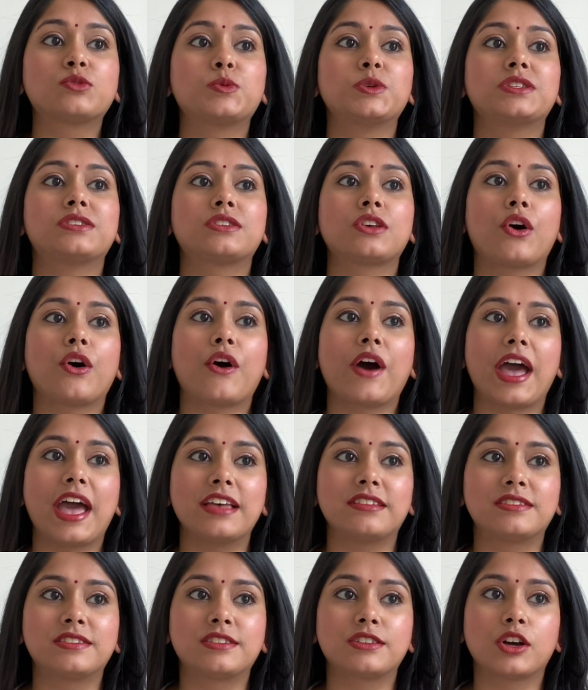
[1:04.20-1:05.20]
we saw,
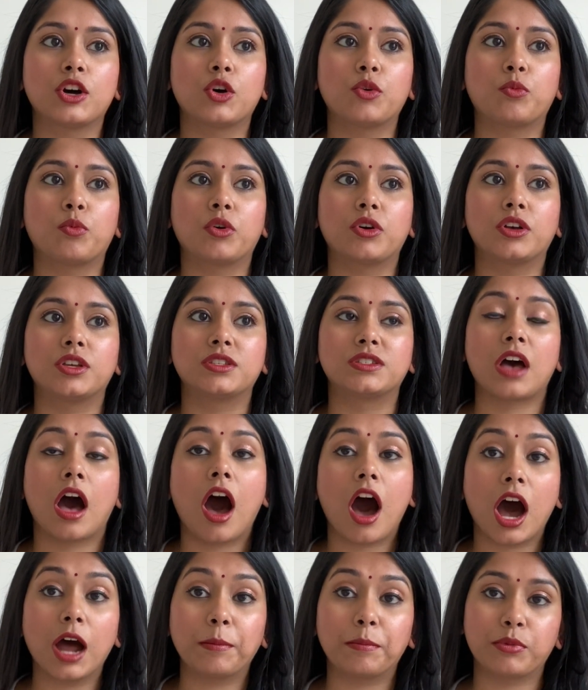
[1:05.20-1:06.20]
Esther was
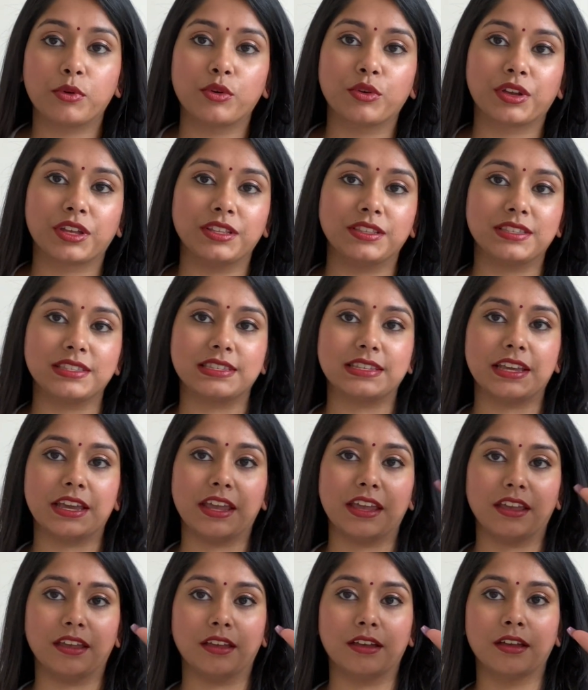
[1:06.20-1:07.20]
heartbroken
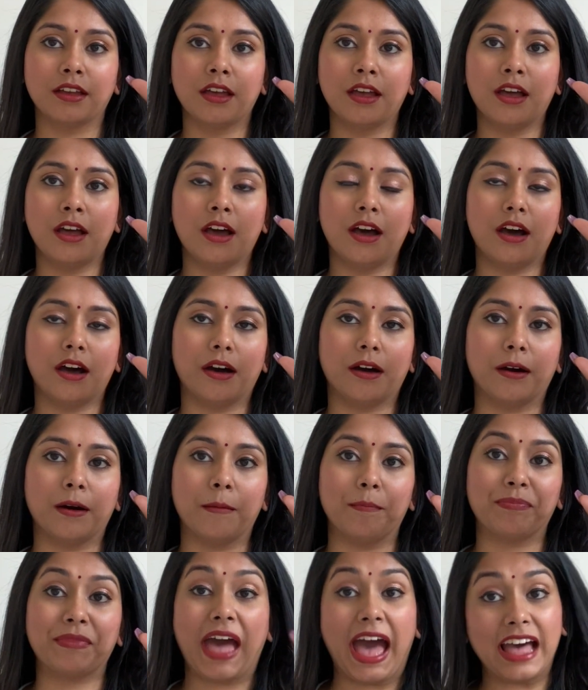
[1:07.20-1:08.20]
seeing
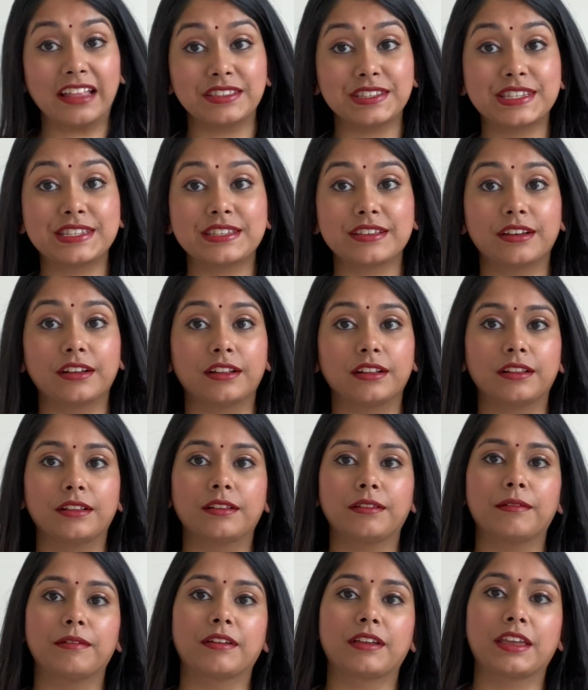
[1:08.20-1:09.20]
Ansel
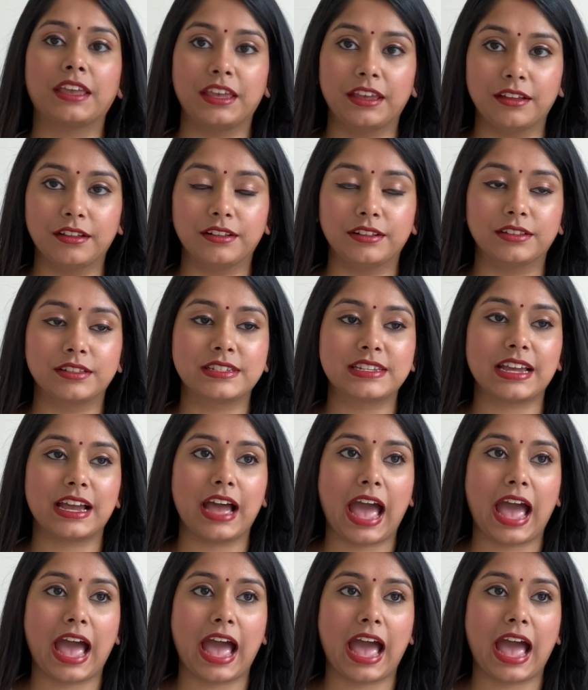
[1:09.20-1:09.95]
killed.